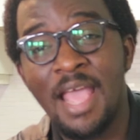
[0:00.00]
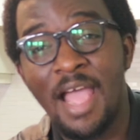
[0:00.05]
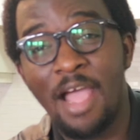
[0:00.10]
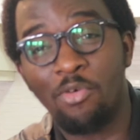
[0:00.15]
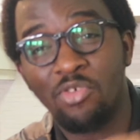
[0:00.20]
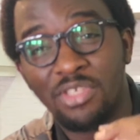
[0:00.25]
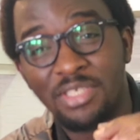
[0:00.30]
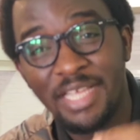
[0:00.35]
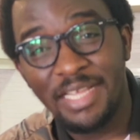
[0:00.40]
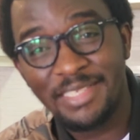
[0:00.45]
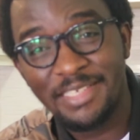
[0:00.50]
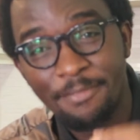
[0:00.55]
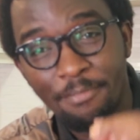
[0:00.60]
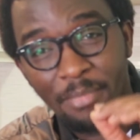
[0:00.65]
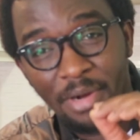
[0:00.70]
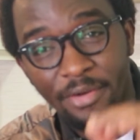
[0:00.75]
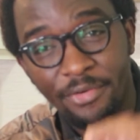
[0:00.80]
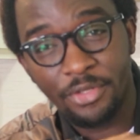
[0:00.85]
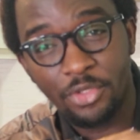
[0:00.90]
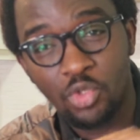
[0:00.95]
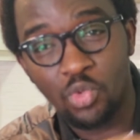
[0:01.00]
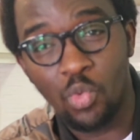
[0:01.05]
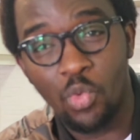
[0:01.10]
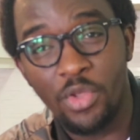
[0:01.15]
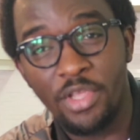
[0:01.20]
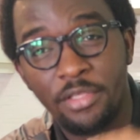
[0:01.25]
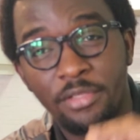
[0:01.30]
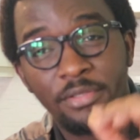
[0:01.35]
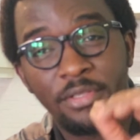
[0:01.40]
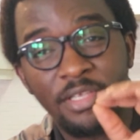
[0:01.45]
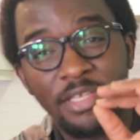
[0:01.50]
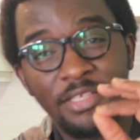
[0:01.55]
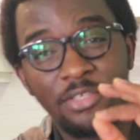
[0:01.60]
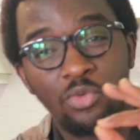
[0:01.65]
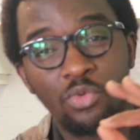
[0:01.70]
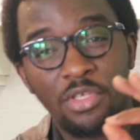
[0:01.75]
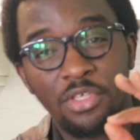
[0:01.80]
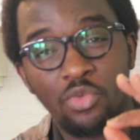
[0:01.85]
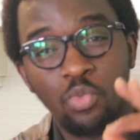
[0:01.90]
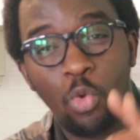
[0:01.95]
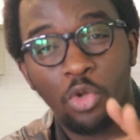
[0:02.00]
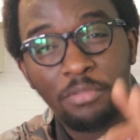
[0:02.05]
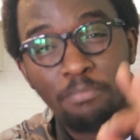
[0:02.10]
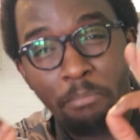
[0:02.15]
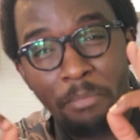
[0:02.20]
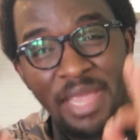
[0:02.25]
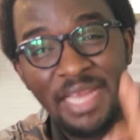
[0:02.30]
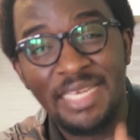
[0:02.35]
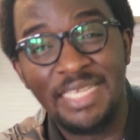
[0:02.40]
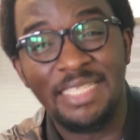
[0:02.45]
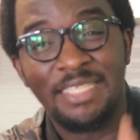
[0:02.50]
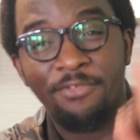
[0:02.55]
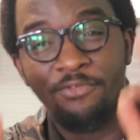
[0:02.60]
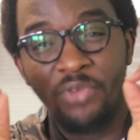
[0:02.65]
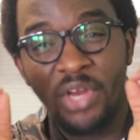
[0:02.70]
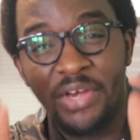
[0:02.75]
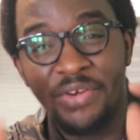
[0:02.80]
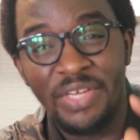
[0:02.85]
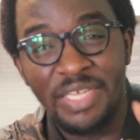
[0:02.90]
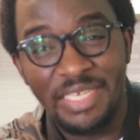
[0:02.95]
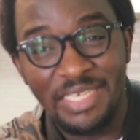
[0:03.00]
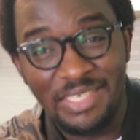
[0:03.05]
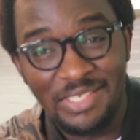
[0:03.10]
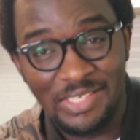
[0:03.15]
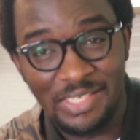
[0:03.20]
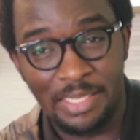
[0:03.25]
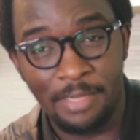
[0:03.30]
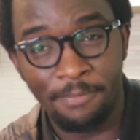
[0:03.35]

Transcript: I was getting married to is what made it very easy.